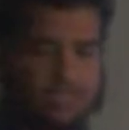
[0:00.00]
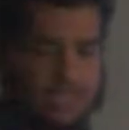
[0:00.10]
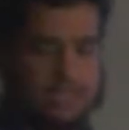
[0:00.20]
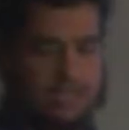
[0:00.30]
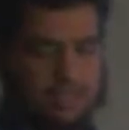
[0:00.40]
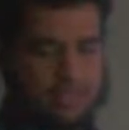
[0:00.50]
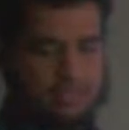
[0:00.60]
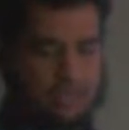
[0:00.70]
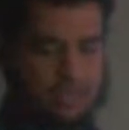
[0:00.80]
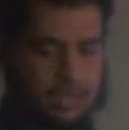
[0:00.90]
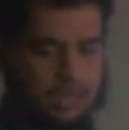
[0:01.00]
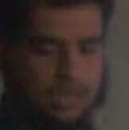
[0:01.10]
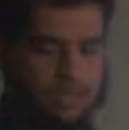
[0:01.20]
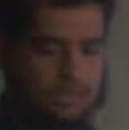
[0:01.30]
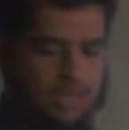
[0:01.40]
turning them
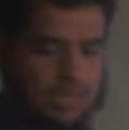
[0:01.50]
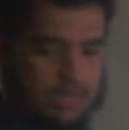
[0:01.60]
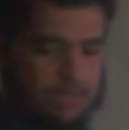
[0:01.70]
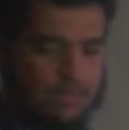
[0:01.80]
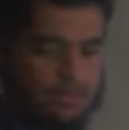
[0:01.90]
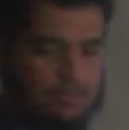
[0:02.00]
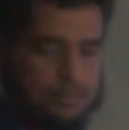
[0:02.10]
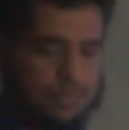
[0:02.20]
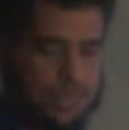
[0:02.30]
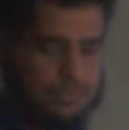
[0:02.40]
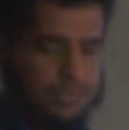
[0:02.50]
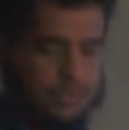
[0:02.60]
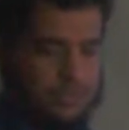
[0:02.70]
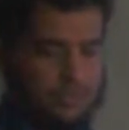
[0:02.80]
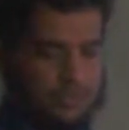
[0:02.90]
gradually from pulp
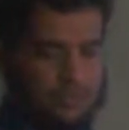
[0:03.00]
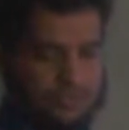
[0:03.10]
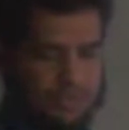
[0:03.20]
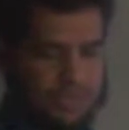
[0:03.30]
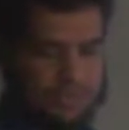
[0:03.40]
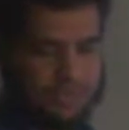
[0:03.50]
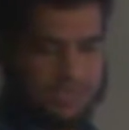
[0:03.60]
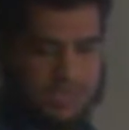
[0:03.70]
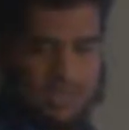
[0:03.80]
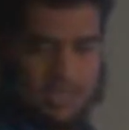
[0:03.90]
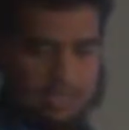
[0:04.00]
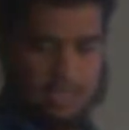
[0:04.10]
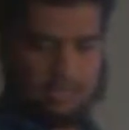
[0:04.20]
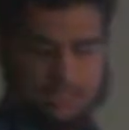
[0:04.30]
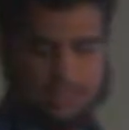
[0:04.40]
into paper. And
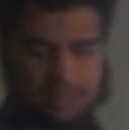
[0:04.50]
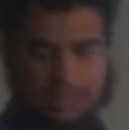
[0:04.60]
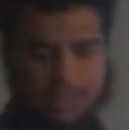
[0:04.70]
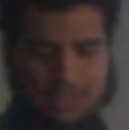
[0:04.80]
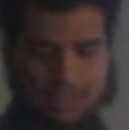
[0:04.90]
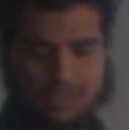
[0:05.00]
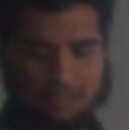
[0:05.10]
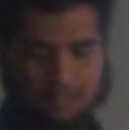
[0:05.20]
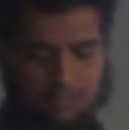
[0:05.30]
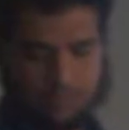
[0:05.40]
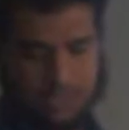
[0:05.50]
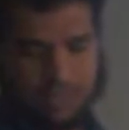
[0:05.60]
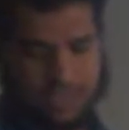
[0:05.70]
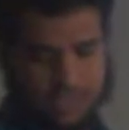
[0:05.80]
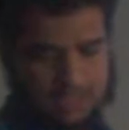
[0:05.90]
the last step, we
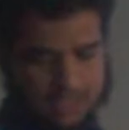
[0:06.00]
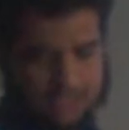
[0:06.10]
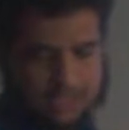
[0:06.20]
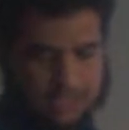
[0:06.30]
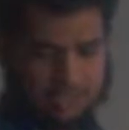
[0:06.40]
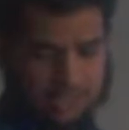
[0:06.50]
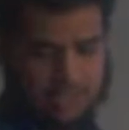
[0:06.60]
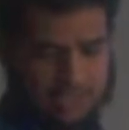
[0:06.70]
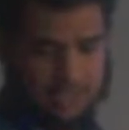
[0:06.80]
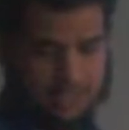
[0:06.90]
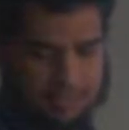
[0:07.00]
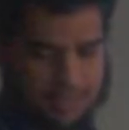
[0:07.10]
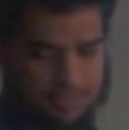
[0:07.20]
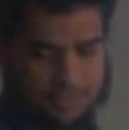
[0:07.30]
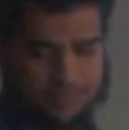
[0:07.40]
can get the
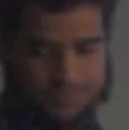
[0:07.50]
paper.